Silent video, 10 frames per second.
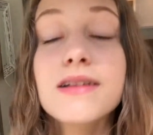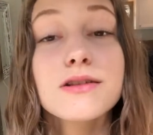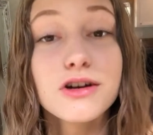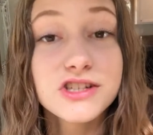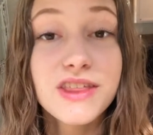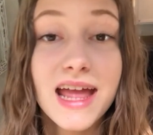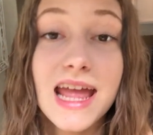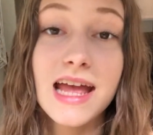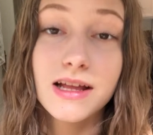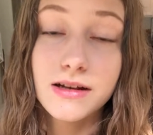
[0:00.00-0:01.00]
Look to the
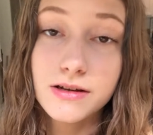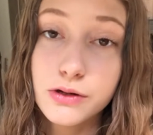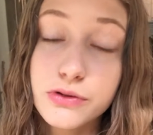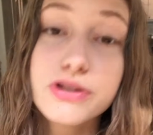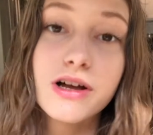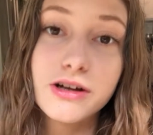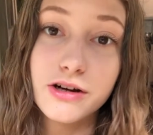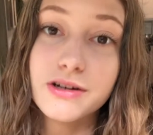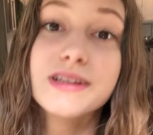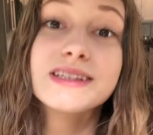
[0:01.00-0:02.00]
ant, you
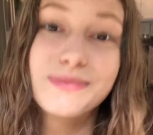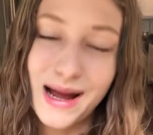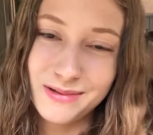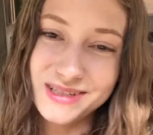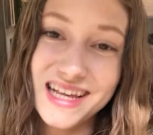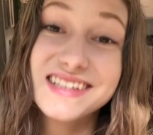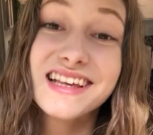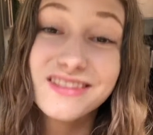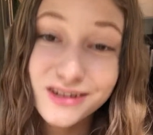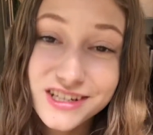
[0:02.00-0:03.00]
sluggard, the Bible says.
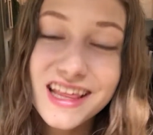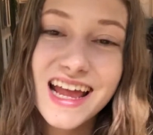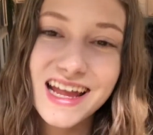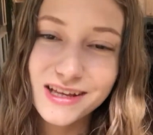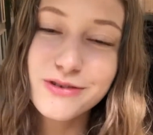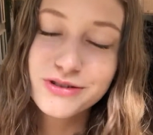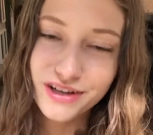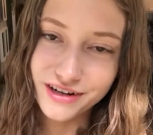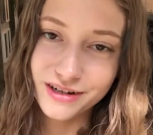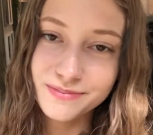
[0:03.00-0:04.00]
Look to the ant, you
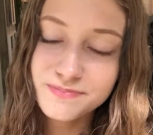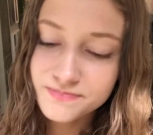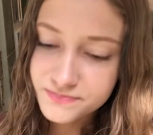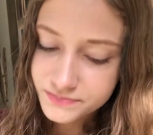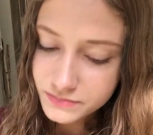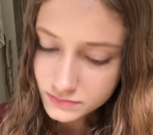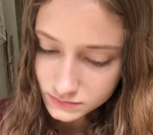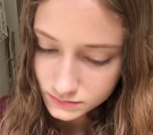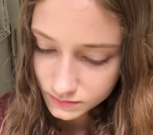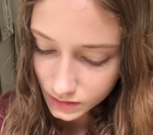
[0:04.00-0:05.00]
sluggard.
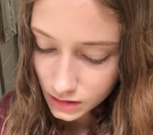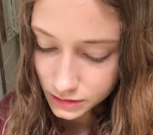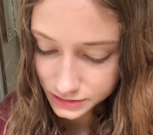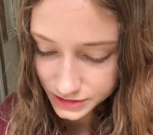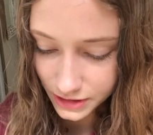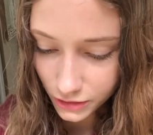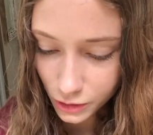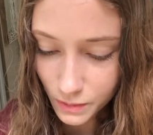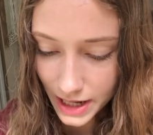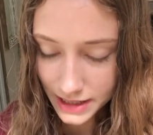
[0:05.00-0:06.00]
Consider her
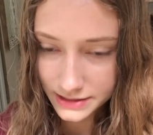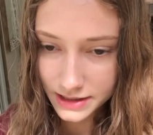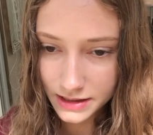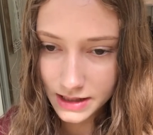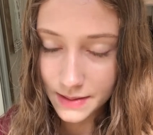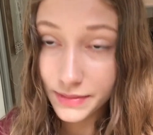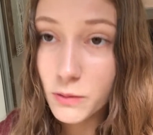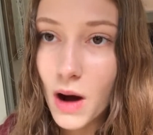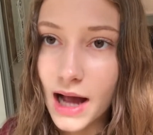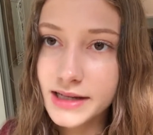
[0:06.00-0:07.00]
ways and be
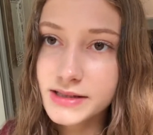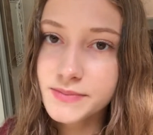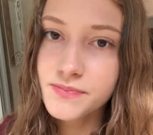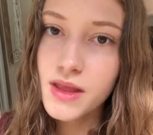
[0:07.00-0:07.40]
wise.